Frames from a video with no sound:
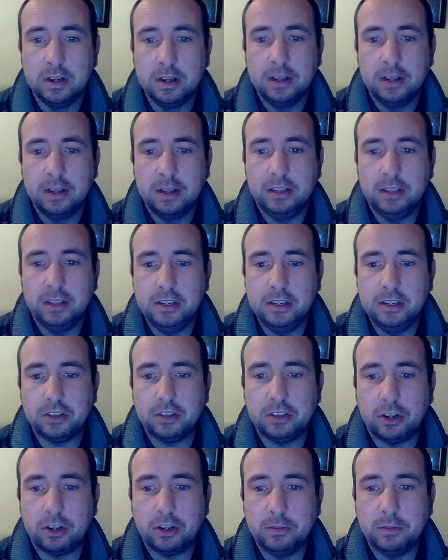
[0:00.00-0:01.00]
These
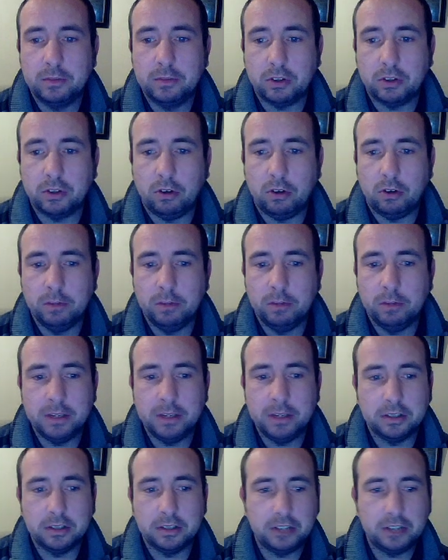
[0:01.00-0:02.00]
terms all mean the
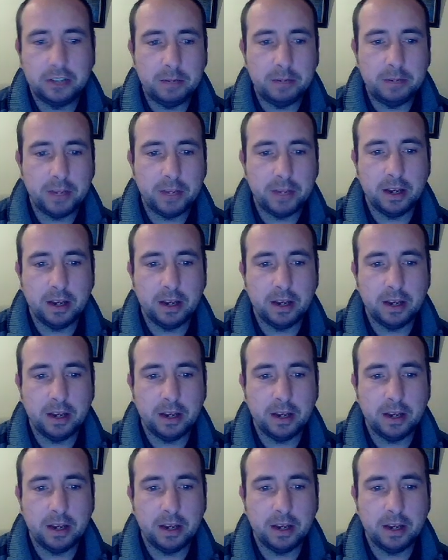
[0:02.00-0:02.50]
same thing